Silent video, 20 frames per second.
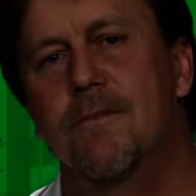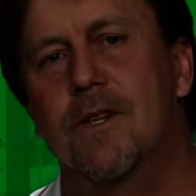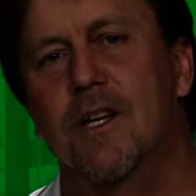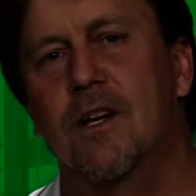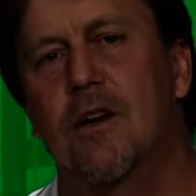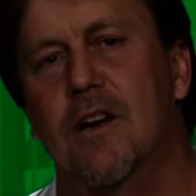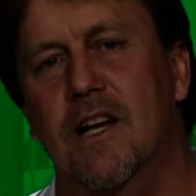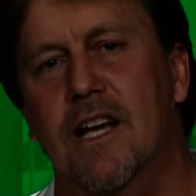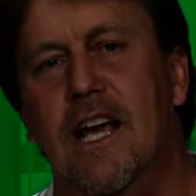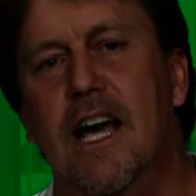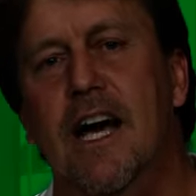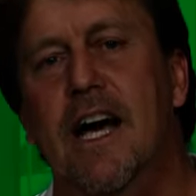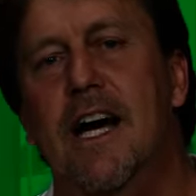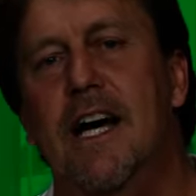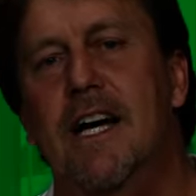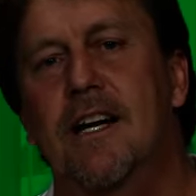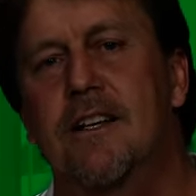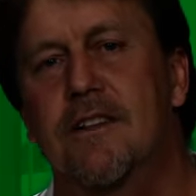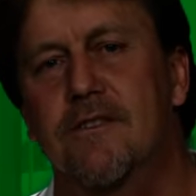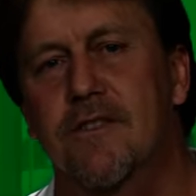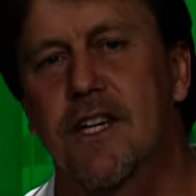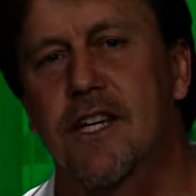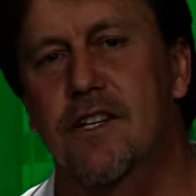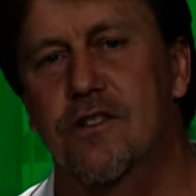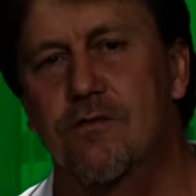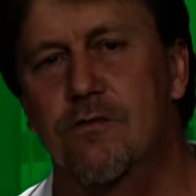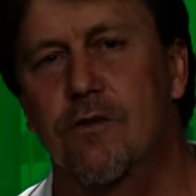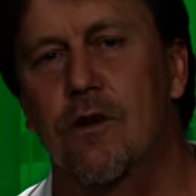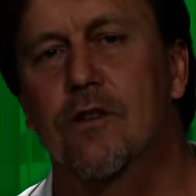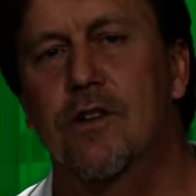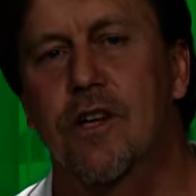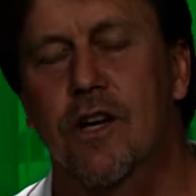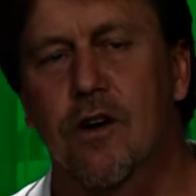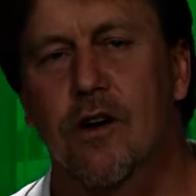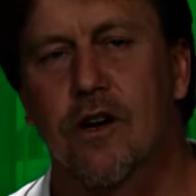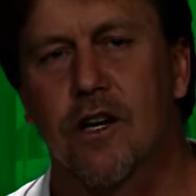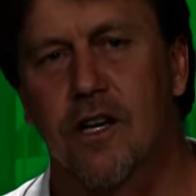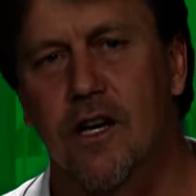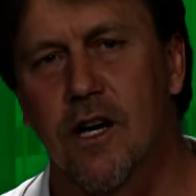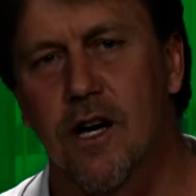you got a car, if you guessed wrong, you
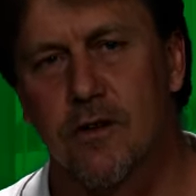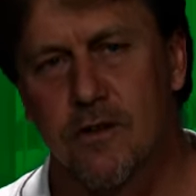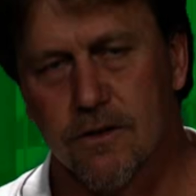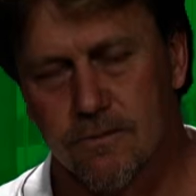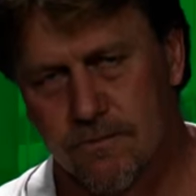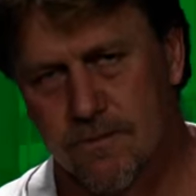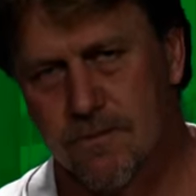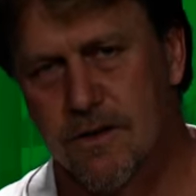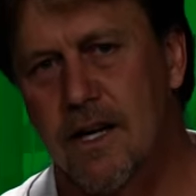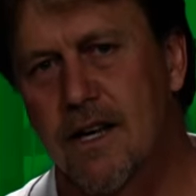got a goat.